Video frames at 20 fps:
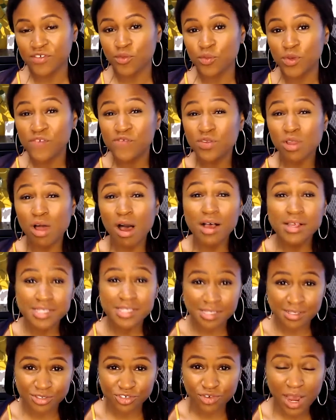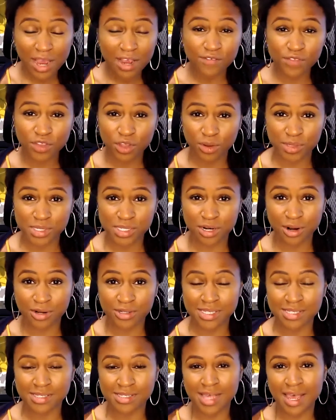And we've lost track of those in our
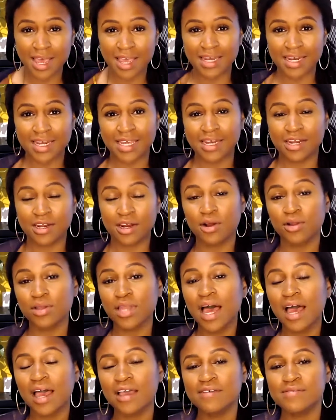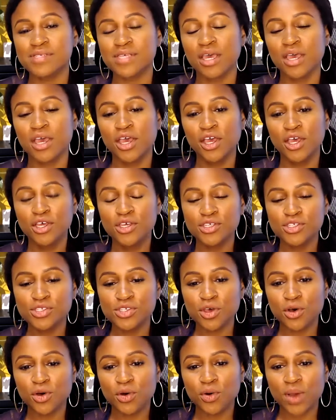society and in our lives.
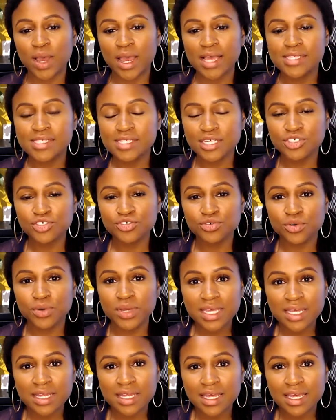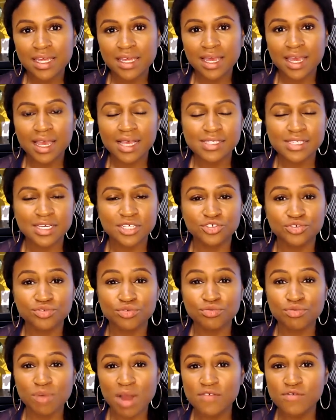So, ancestral healing,
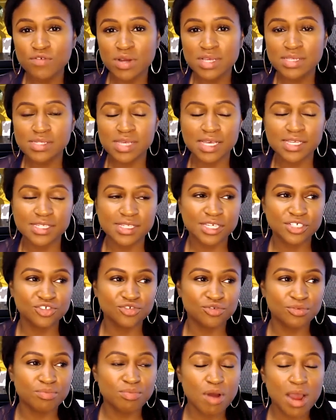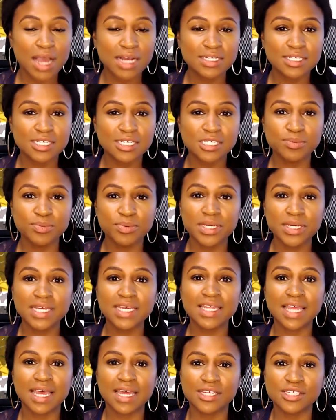ancestral reverence, ancestral practice,
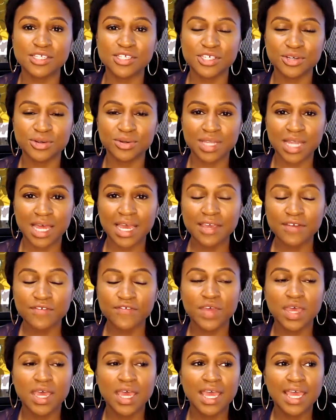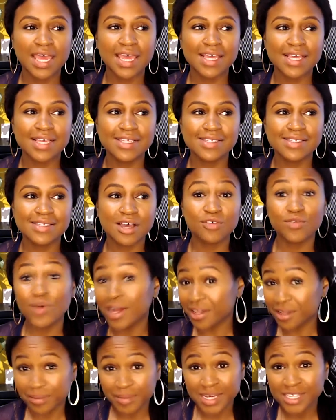bringing that into your life is a
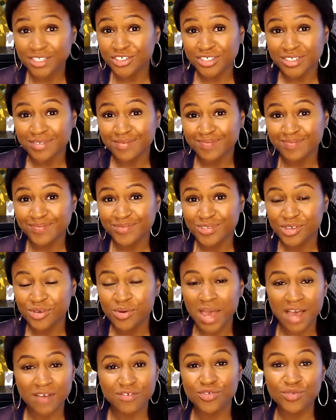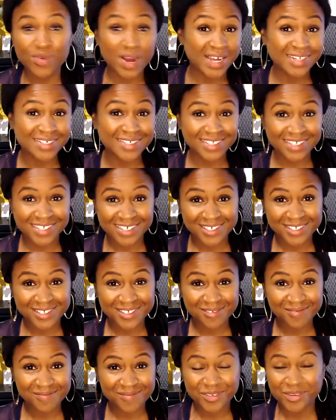reclamation. You have a right to
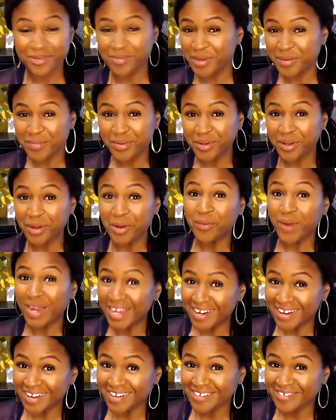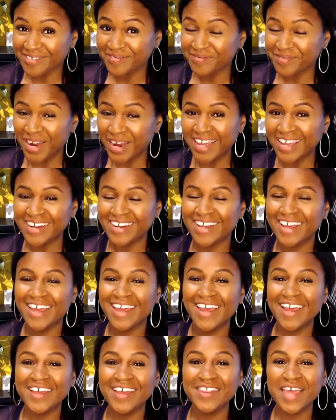this. Your people are waiting, right?
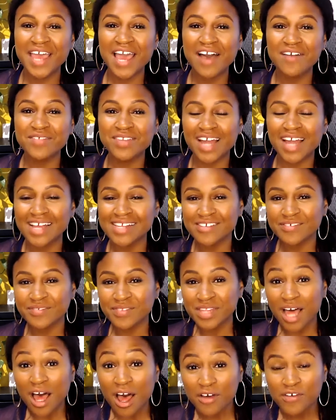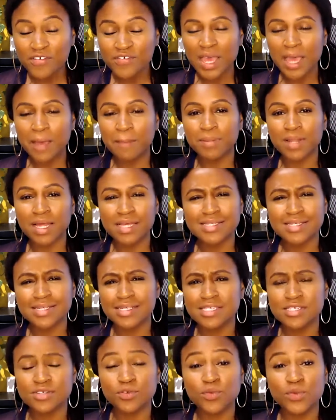And they have lots of love and
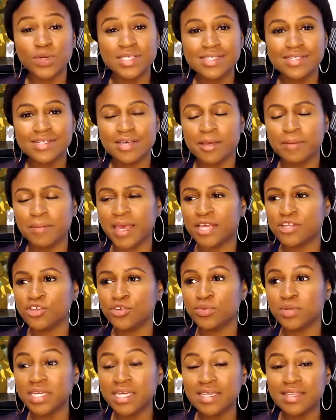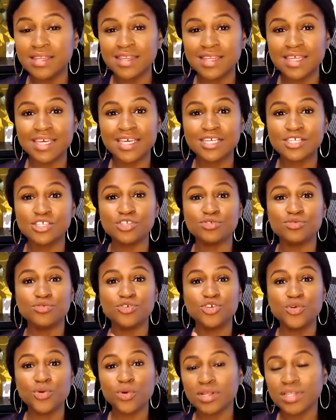blessings and wisdom and unique things to
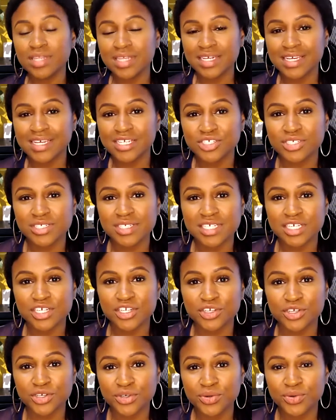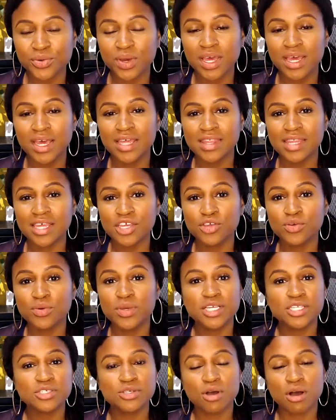your lineages and you that you
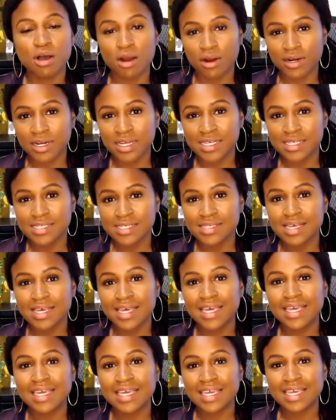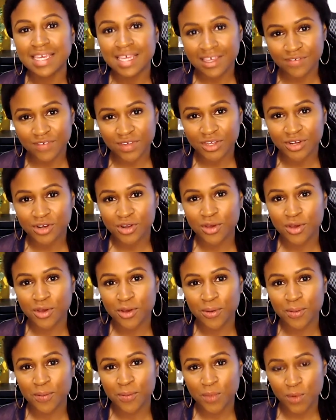get to harness even
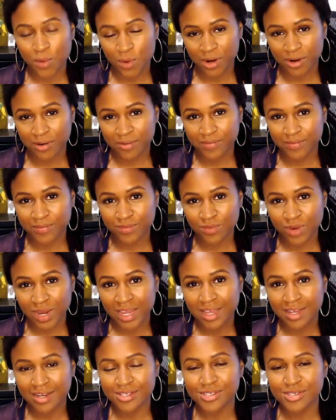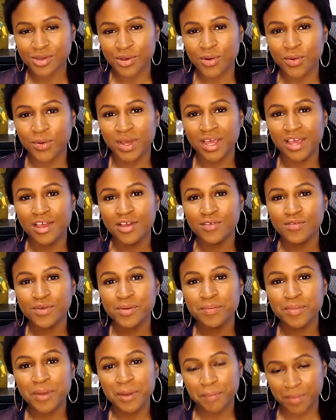more, right? So,
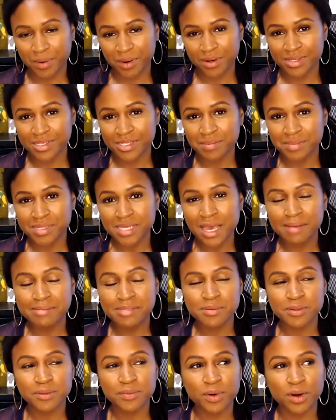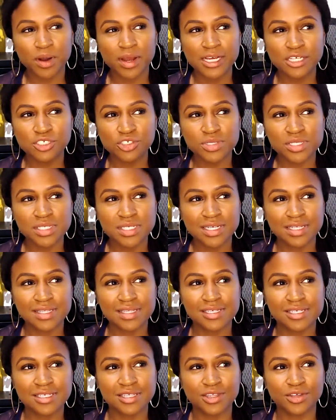remember, sometimes people are interested in
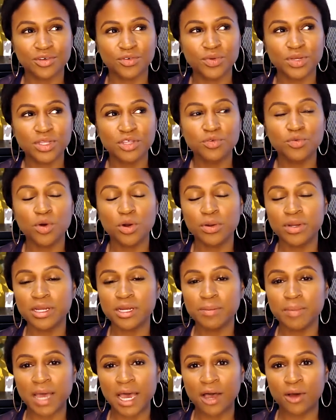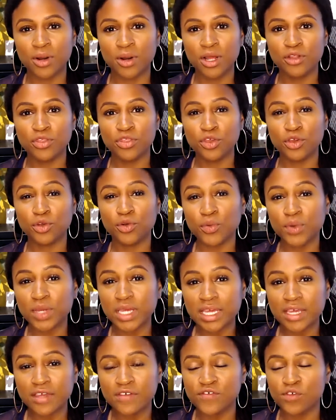this and they're really worried about the
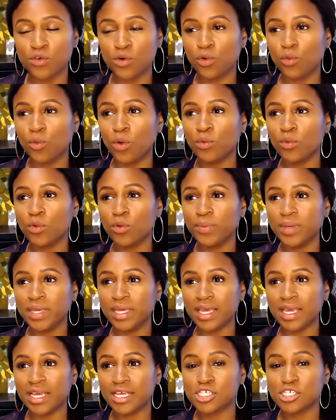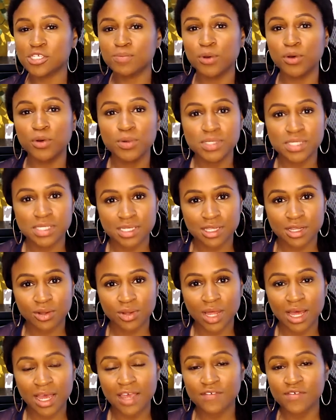grief or what will be exposed in their
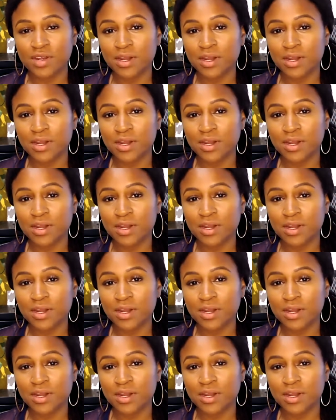life.